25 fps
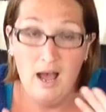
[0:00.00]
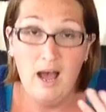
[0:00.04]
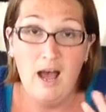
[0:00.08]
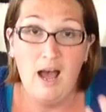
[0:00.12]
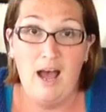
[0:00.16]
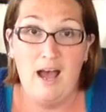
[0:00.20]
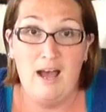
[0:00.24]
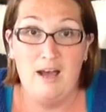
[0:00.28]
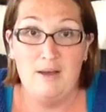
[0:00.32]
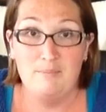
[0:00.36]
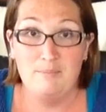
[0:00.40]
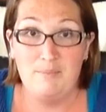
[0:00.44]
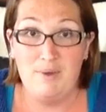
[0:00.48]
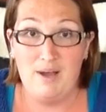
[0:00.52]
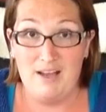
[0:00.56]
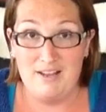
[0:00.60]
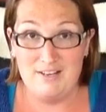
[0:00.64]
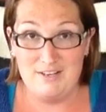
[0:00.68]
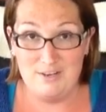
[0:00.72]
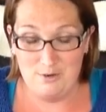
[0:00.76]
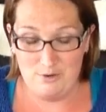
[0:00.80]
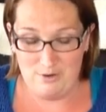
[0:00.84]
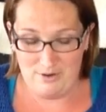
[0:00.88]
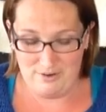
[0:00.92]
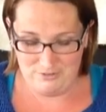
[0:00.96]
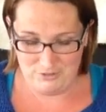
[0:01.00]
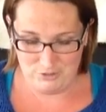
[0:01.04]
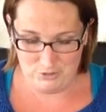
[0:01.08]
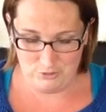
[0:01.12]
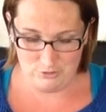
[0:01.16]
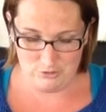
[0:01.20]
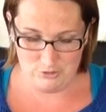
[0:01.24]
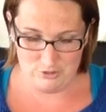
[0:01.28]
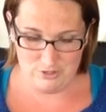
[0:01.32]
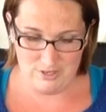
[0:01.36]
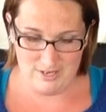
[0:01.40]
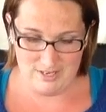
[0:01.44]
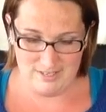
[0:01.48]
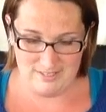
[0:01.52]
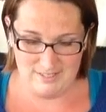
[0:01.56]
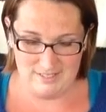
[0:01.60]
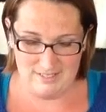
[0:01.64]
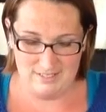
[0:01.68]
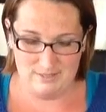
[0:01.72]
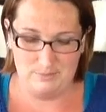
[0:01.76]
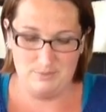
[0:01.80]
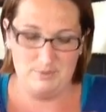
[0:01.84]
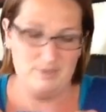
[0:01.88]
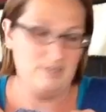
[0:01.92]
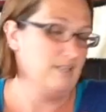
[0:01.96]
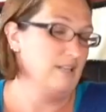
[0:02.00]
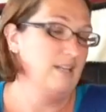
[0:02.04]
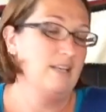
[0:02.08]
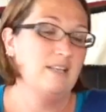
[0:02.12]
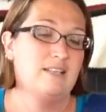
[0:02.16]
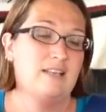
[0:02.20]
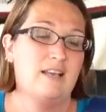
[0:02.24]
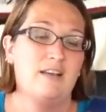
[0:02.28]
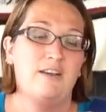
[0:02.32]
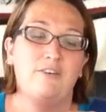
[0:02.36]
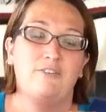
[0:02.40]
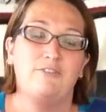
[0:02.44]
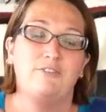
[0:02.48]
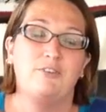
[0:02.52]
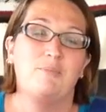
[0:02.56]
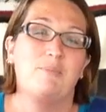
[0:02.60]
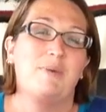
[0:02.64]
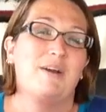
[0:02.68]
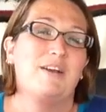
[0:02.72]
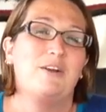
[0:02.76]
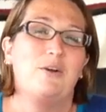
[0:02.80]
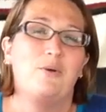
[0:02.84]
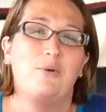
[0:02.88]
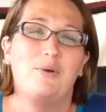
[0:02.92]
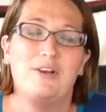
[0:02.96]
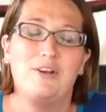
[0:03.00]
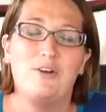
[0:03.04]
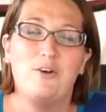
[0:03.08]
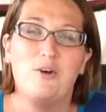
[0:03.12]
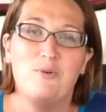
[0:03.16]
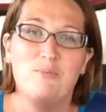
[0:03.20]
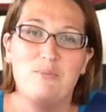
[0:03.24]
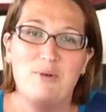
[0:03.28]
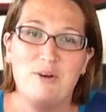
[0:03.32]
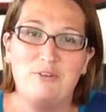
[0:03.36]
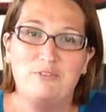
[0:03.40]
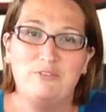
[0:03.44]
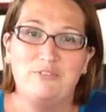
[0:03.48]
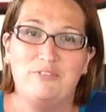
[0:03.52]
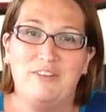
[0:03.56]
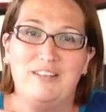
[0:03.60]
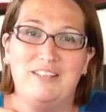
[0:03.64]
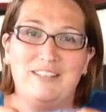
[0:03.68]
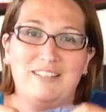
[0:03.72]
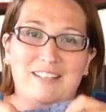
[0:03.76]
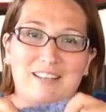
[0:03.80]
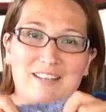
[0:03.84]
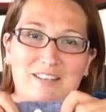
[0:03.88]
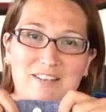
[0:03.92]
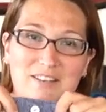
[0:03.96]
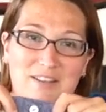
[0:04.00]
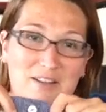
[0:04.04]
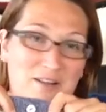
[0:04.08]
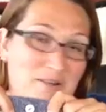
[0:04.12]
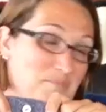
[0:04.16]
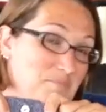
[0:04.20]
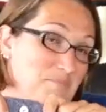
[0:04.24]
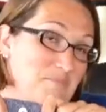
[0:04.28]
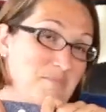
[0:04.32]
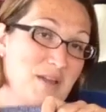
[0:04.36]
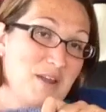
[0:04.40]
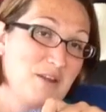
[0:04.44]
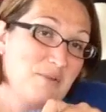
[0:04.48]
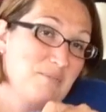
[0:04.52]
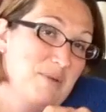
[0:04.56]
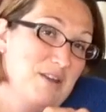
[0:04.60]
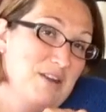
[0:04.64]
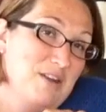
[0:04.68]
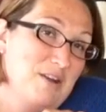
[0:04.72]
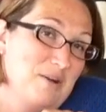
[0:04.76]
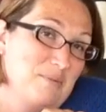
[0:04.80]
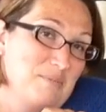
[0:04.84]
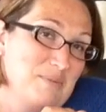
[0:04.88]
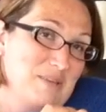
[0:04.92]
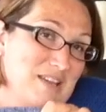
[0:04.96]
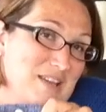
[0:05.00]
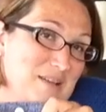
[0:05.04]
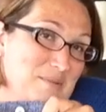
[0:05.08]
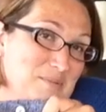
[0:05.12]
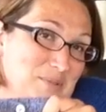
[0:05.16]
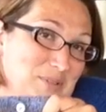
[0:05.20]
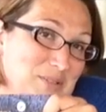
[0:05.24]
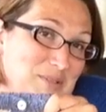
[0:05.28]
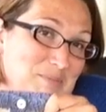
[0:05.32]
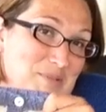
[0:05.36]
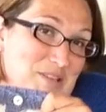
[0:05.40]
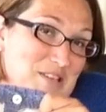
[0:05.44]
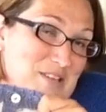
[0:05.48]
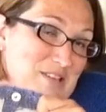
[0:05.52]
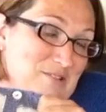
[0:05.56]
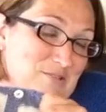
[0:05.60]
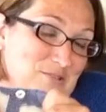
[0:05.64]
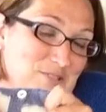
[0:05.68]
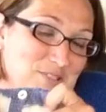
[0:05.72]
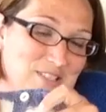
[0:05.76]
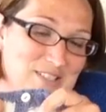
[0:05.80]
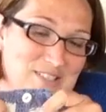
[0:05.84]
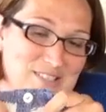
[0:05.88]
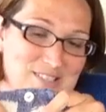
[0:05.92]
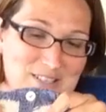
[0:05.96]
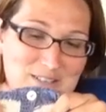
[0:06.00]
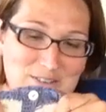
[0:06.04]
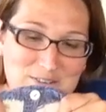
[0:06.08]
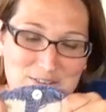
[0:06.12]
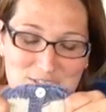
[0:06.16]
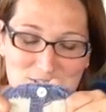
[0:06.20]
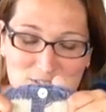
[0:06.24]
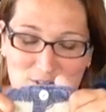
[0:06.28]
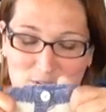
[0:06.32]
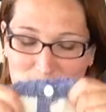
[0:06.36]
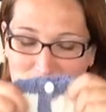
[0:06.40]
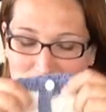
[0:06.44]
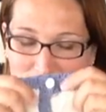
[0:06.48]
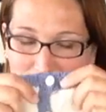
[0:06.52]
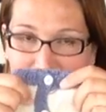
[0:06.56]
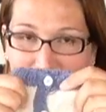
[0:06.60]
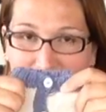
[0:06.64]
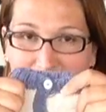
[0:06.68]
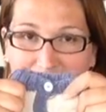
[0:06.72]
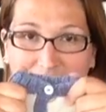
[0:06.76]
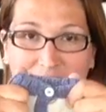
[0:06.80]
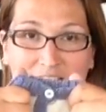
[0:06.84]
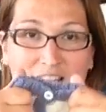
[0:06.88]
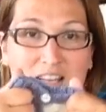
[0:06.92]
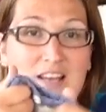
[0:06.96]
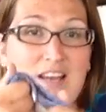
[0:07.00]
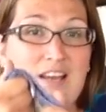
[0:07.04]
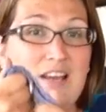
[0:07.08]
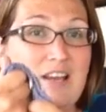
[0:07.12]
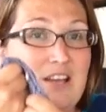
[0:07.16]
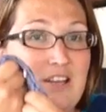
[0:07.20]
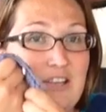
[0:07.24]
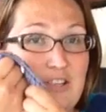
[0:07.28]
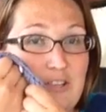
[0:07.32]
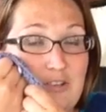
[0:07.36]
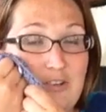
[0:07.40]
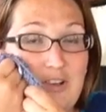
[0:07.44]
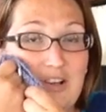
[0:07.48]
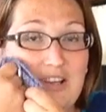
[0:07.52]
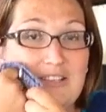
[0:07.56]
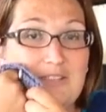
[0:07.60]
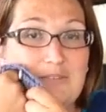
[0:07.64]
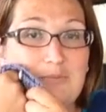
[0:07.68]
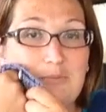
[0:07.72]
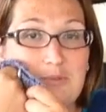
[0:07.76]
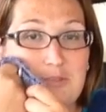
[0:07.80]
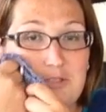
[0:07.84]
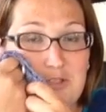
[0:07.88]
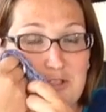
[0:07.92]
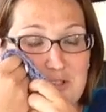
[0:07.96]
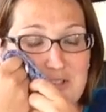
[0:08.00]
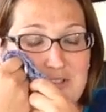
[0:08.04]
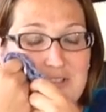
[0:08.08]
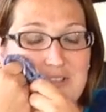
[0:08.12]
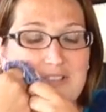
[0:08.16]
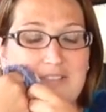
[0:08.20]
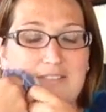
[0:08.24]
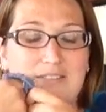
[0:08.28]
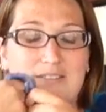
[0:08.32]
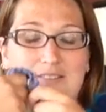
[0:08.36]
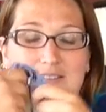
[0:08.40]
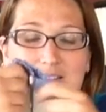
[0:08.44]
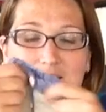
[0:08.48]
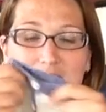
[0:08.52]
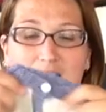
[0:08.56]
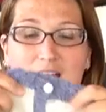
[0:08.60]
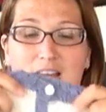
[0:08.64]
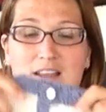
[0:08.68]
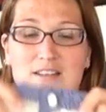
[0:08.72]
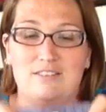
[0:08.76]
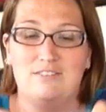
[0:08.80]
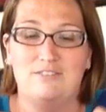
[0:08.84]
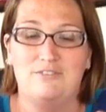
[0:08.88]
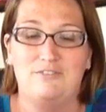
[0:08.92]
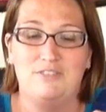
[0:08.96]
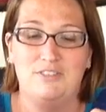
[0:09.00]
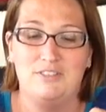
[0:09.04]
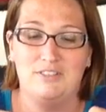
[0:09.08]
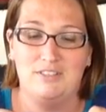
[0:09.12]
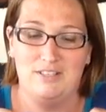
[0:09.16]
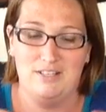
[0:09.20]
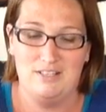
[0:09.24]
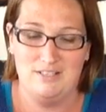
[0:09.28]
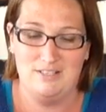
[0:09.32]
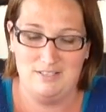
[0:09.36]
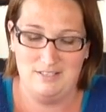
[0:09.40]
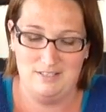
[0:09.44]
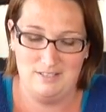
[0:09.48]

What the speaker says: I know I've showed you guys this one for my going home outfit that may or may not be able to be used as a going home outfit. You guys would just die to feel this.